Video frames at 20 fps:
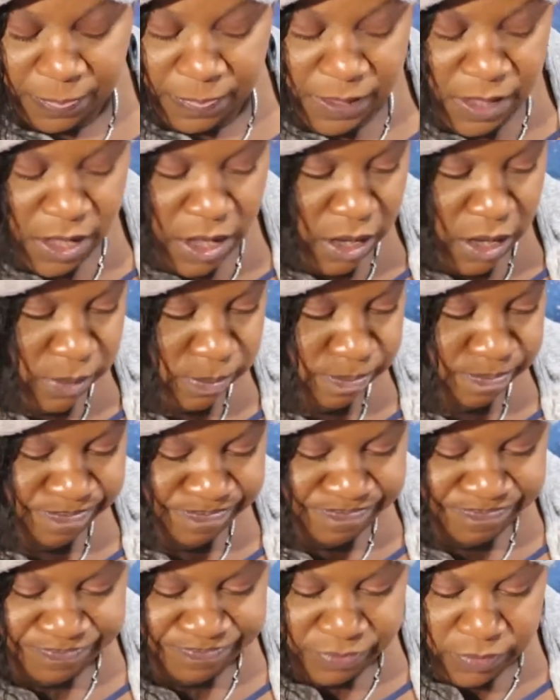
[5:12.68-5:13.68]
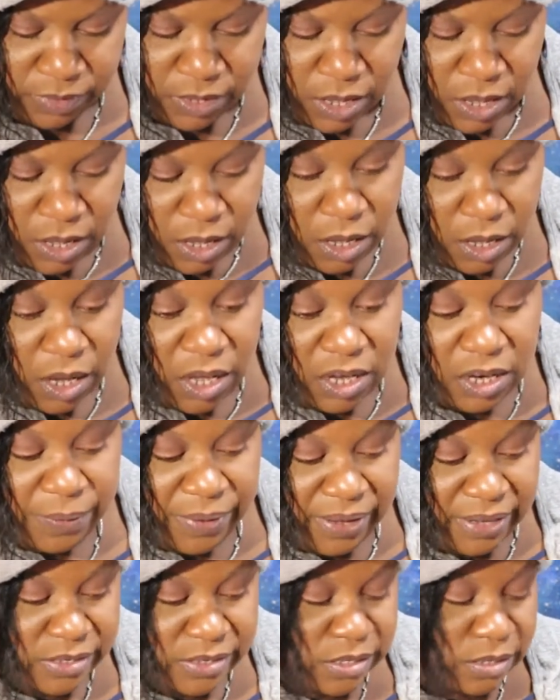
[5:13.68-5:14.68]
yeah.
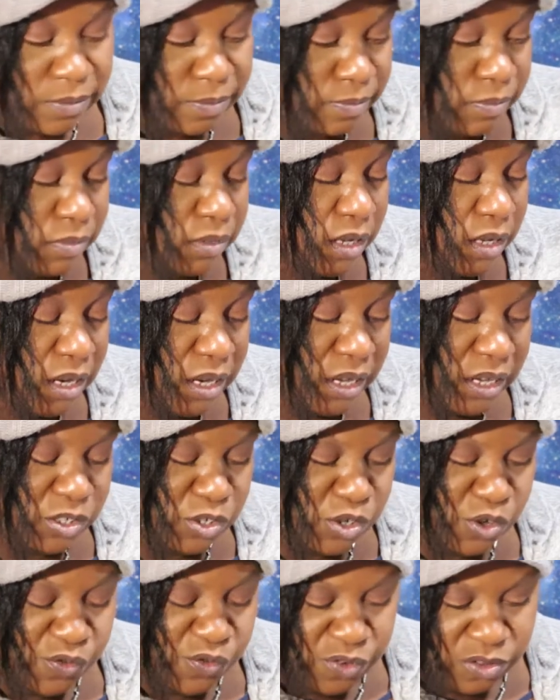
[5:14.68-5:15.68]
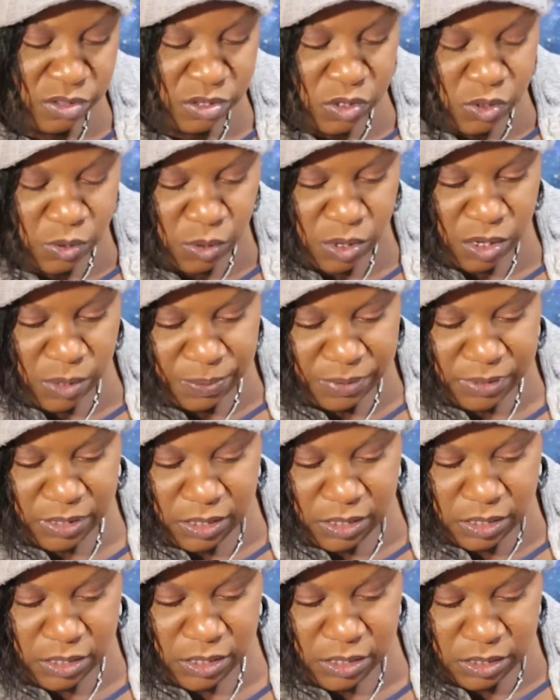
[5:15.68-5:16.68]
Anyways, can I get 2 for the stork,
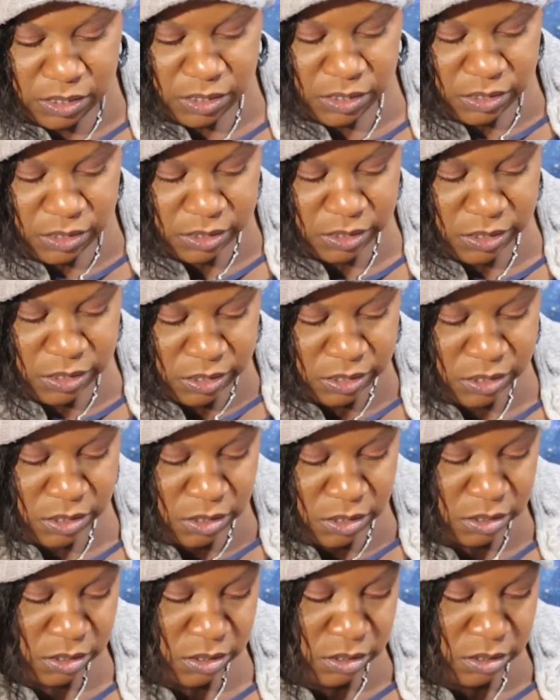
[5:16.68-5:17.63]
please?